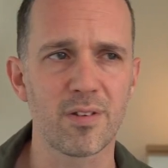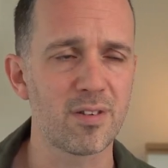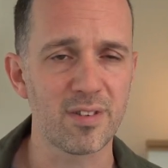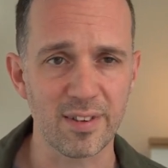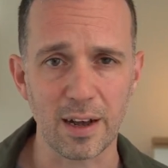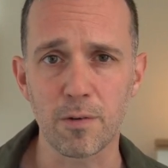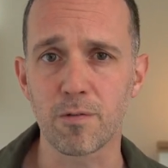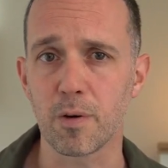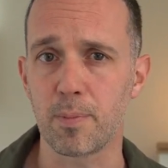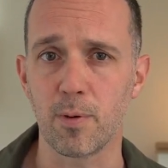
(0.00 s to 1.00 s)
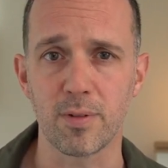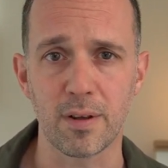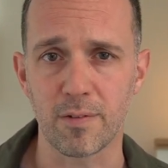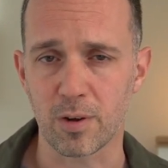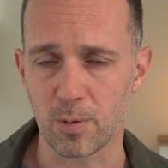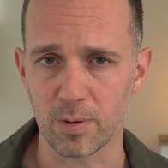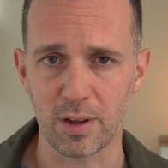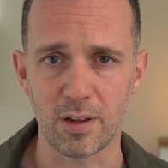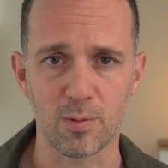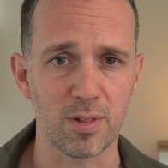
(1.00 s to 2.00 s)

self-report difficulties